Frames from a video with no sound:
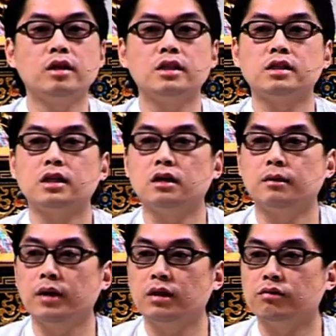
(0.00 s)
they sit on a
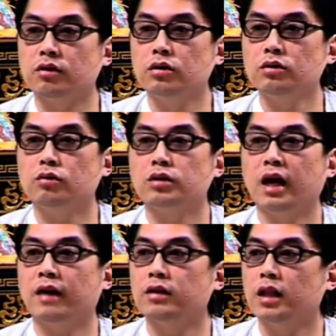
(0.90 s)
big throne or they
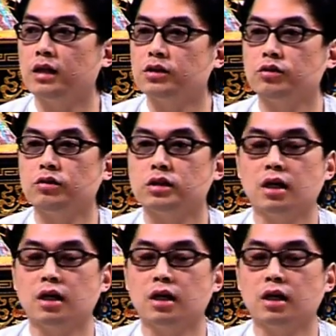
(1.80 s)
have a lot of students.